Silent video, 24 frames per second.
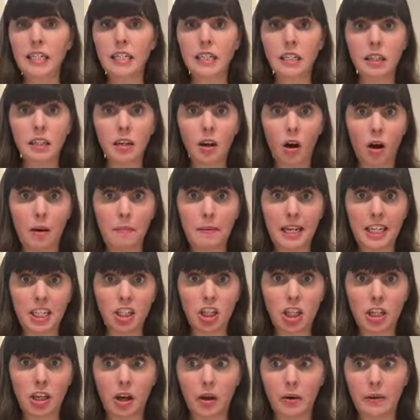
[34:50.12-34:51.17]
out, I'm
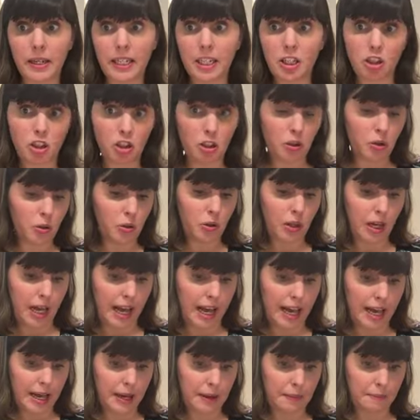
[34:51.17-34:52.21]
actually going to
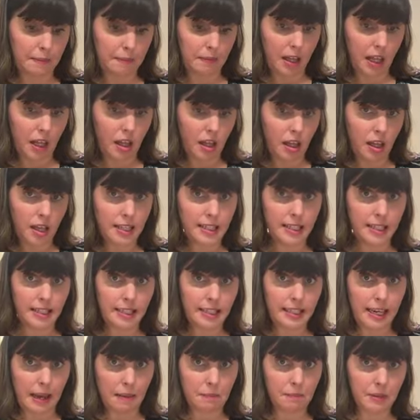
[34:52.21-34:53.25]

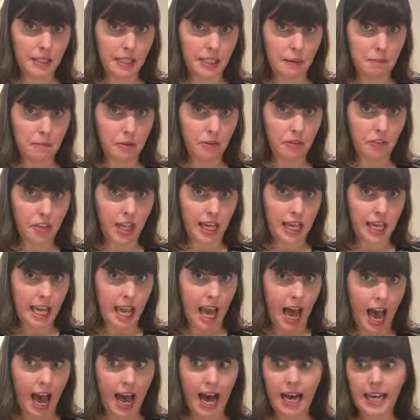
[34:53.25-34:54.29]
stamp some of
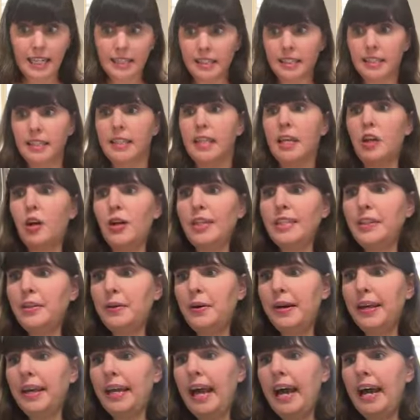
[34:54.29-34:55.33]
the hearts that I
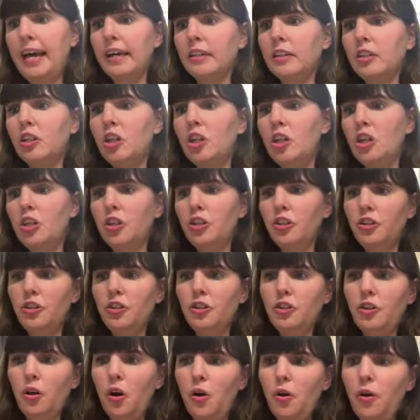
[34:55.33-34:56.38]
die cut.
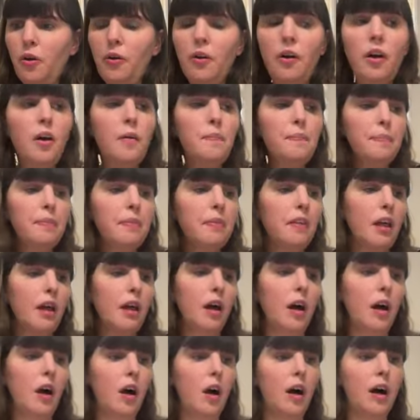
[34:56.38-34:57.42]
So
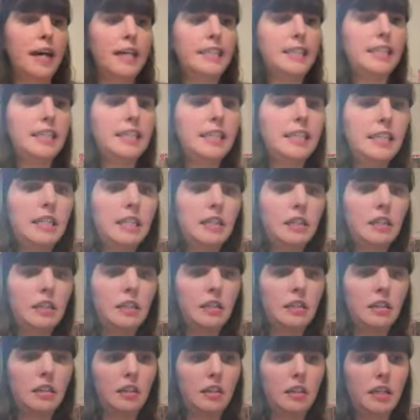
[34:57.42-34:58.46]
I did
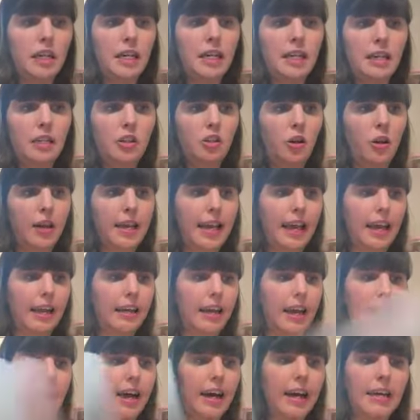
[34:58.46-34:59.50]
the die
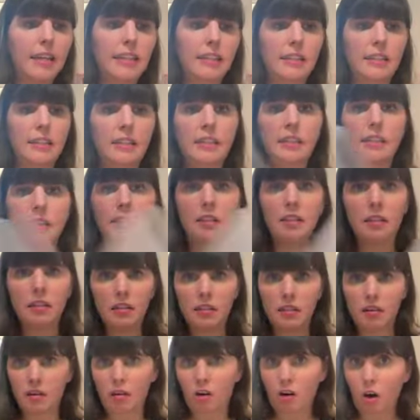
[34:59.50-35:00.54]
cut hearts
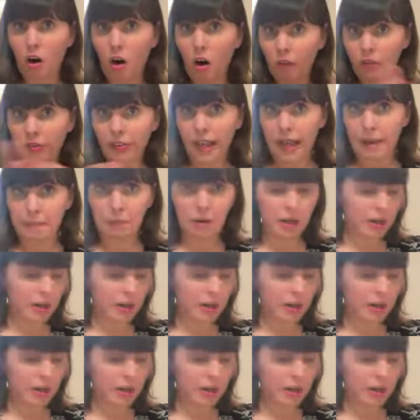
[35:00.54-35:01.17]
off